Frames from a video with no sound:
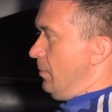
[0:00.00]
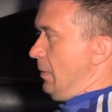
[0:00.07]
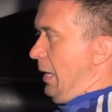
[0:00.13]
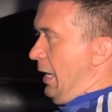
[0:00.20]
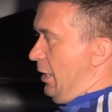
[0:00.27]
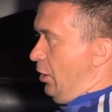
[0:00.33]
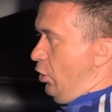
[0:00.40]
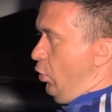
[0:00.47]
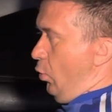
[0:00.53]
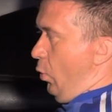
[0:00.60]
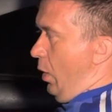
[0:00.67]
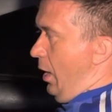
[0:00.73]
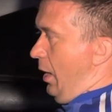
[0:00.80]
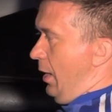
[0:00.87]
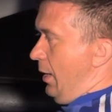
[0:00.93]
I don't know
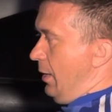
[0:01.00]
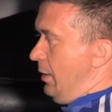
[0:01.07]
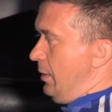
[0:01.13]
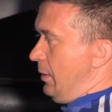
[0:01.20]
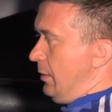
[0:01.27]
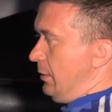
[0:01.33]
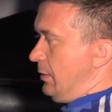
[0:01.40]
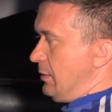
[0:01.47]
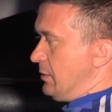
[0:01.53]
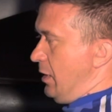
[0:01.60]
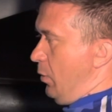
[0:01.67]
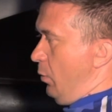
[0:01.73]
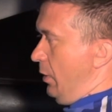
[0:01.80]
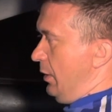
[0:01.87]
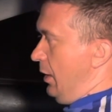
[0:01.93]
why it does
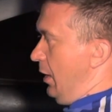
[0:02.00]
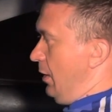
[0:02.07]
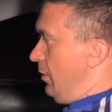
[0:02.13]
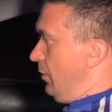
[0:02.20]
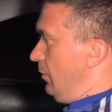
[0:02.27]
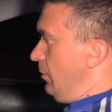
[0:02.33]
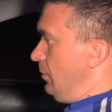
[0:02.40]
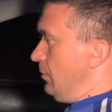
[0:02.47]
not want to idle.